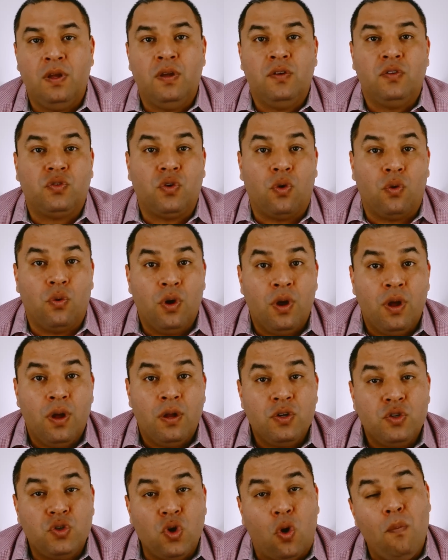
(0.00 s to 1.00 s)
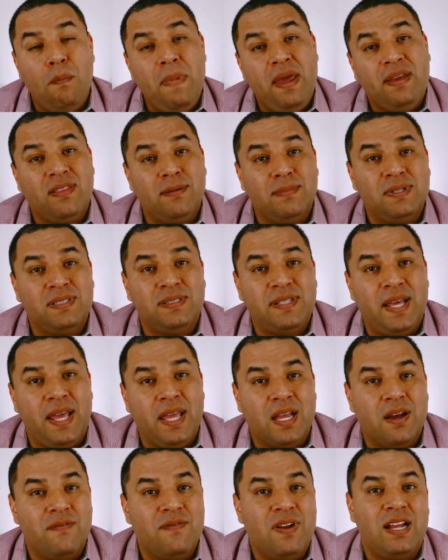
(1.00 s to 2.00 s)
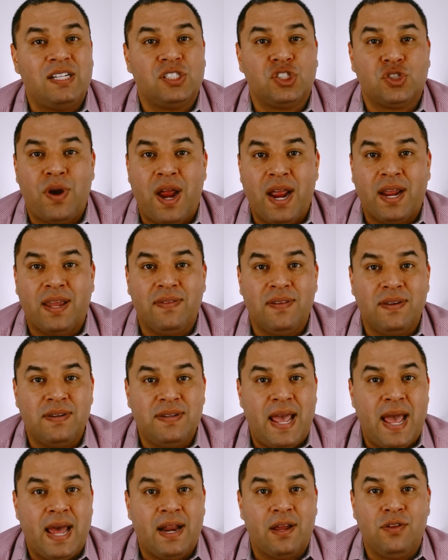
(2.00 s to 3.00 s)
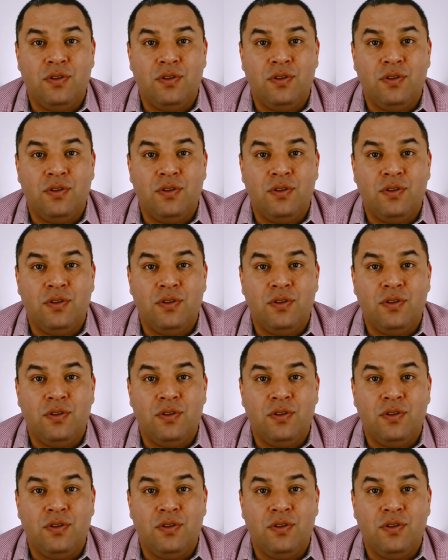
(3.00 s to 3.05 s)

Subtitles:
So don't make the mistake of not tracking the data.